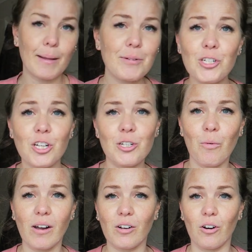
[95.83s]
just show you
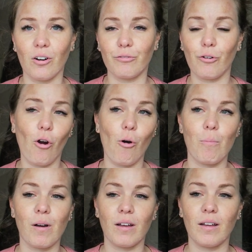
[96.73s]
what I got
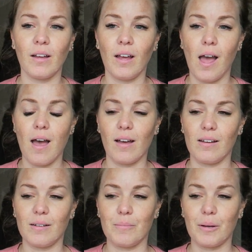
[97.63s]
from
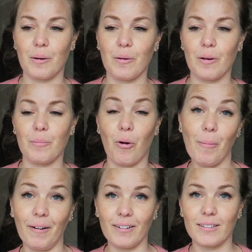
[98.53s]

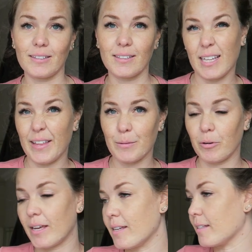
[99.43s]
Primark, because that's
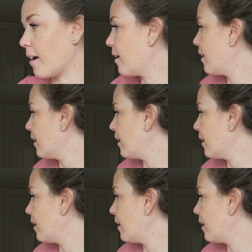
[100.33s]
probably easier.